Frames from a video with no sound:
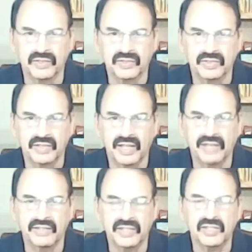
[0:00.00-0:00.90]
So the
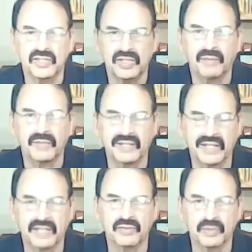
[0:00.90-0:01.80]
practitioners see the
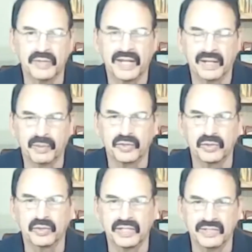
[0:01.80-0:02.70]
value, and then the
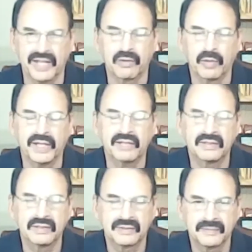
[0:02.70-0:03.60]
people who
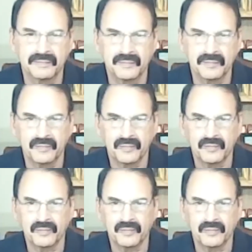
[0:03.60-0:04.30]
are dealing with